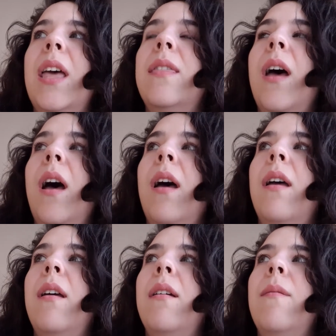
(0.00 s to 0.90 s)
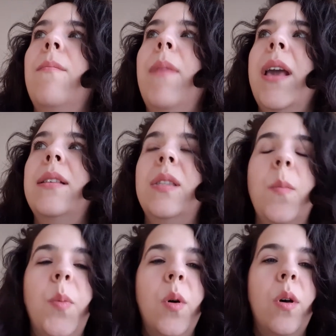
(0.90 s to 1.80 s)
that makes the
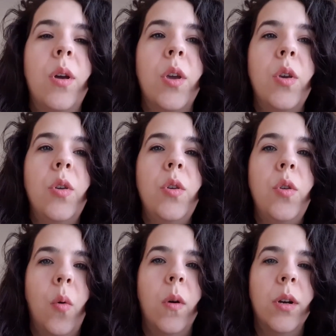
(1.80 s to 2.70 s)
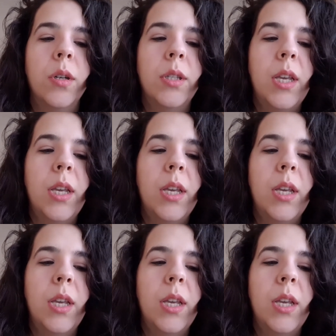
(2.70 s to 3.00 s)
book yours.